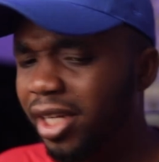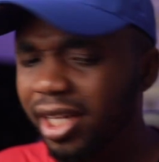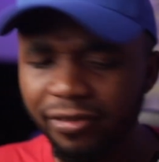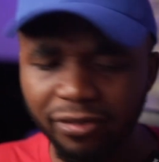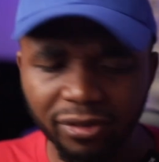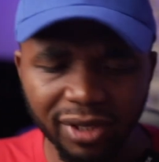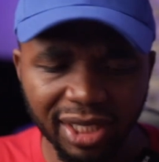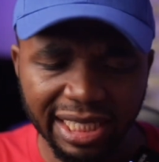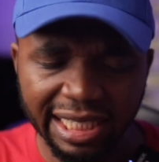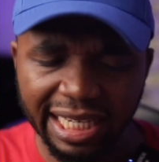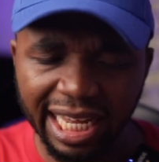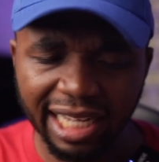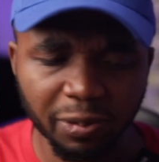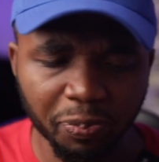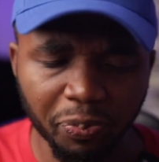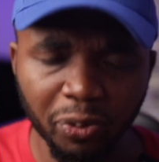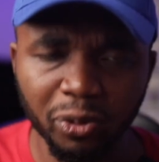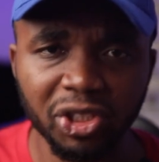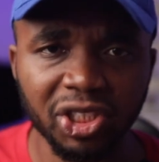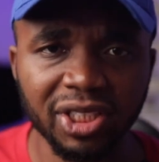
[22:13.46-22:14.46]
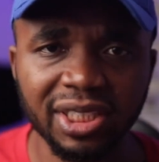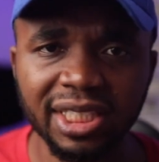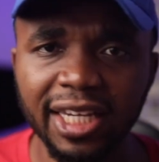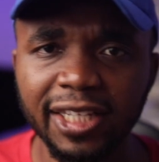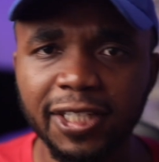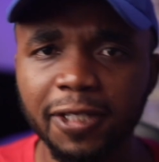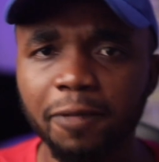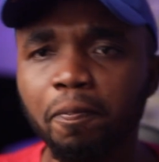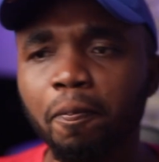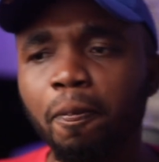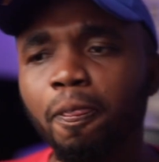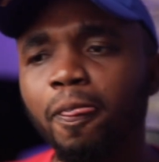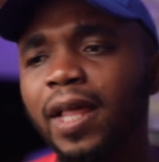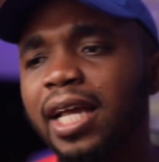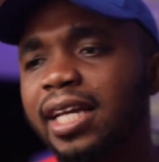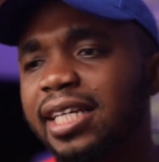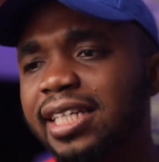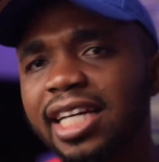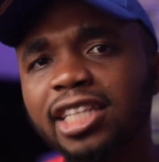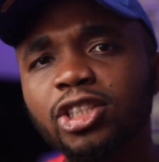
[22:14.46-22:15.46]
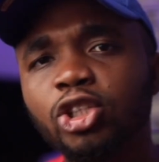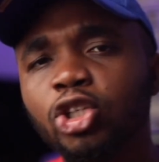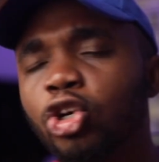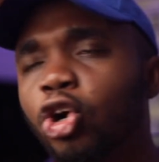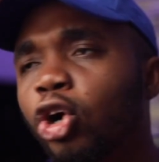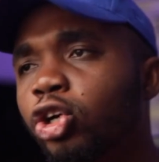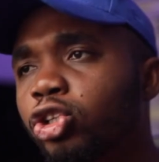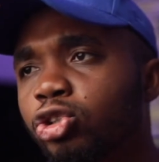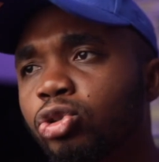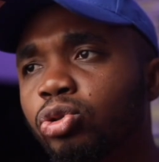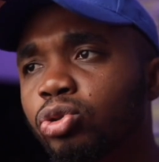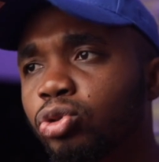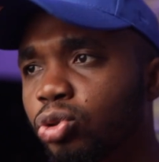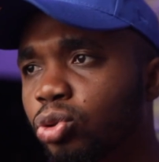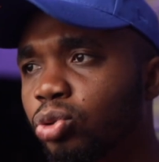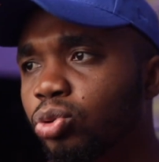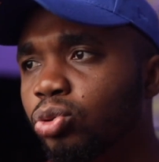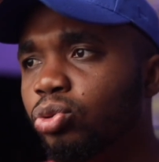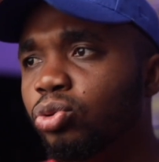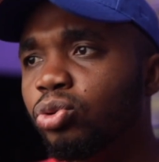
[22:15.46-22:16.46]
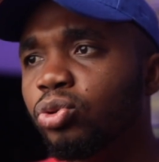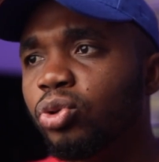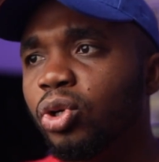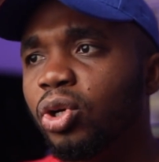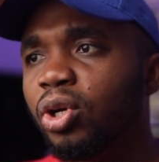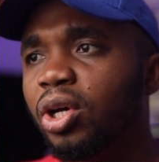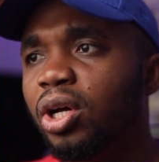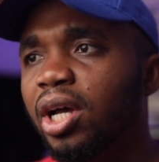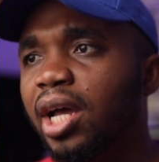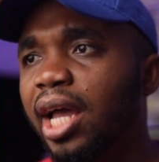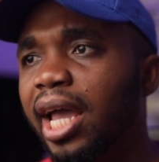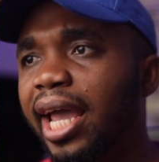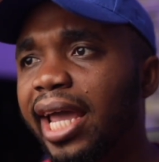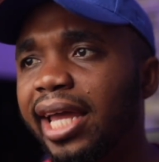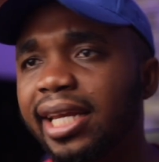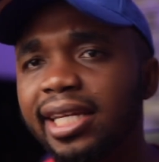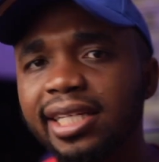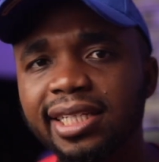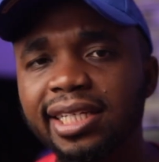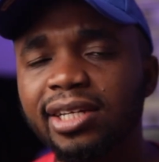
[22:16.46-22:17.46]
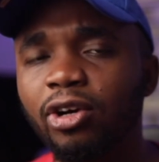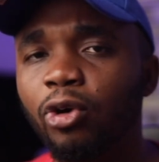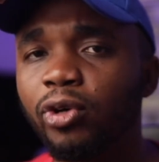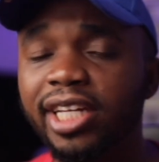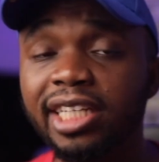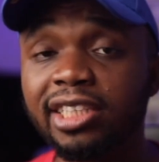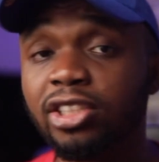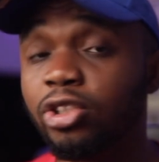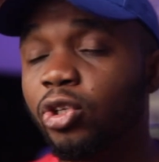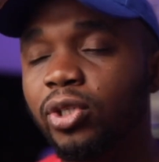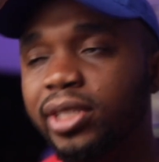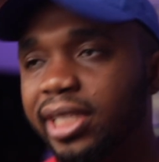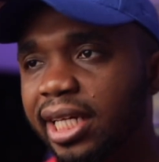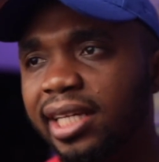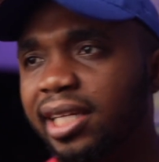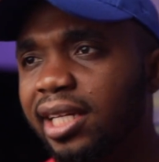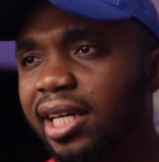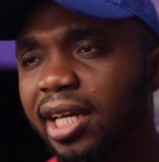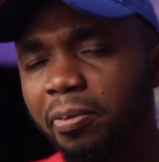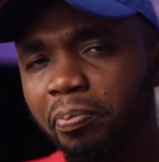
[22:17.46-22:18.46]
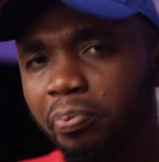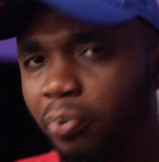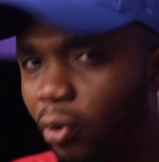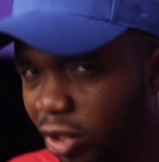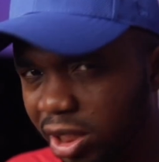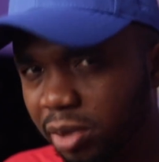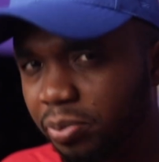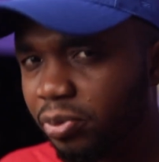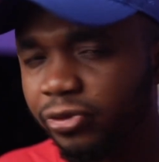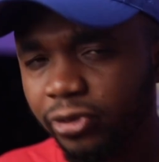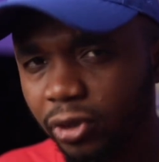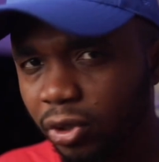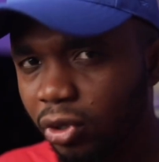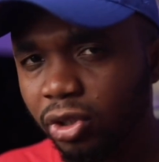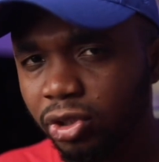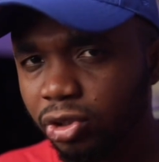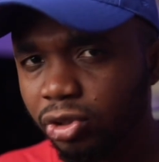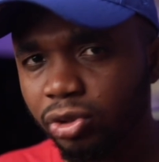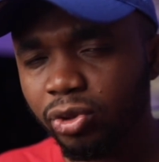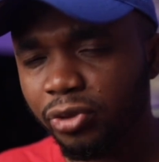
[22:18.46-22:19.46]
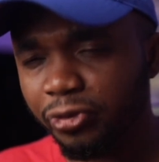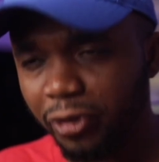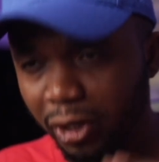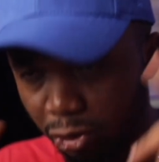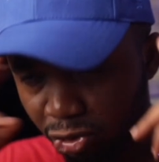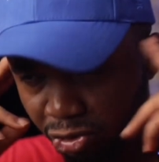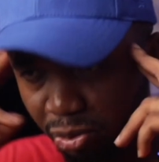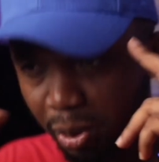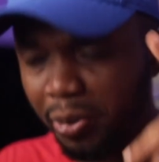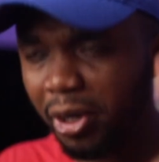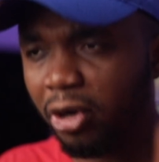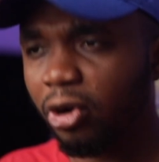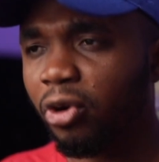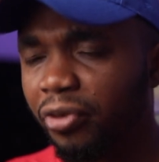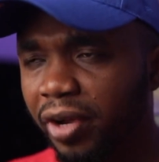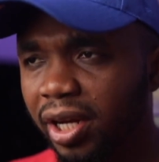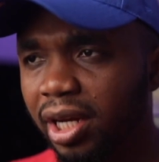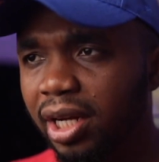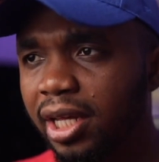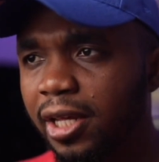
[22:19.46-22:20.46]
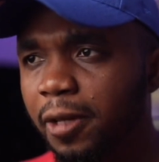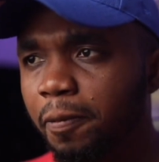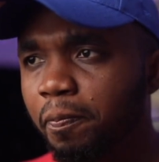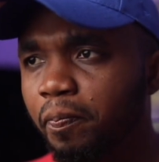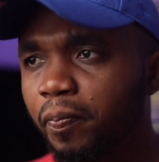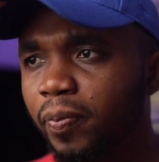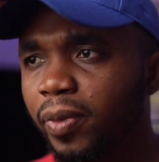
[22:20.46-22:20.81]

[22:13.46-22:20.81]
mean, even in that post she said, yes, God could do anything, or there's nothing impossible for God to do, if I could remember correctly.